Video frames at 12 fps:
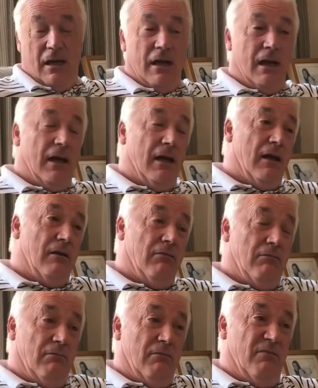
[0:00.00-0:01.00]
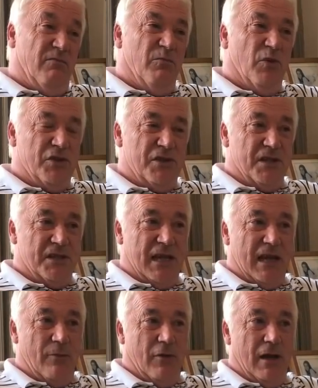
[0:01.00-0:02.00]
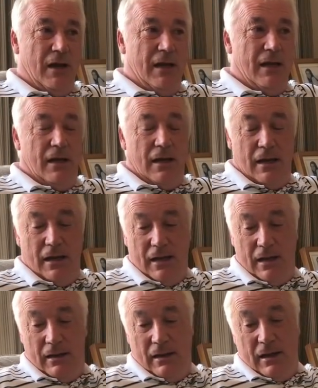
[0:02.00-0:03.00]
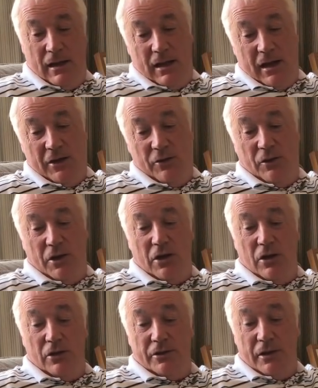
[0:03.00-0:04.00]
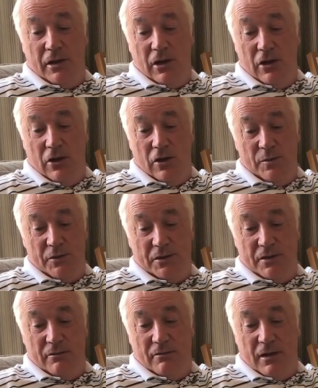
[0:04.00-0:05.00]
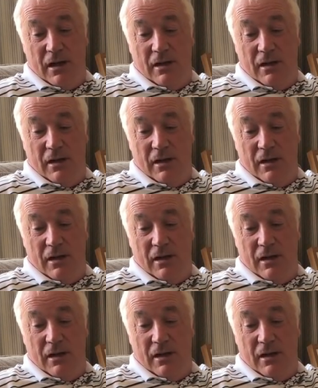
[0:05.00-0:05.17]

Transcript: much the same really. I do the Golden Globes, which are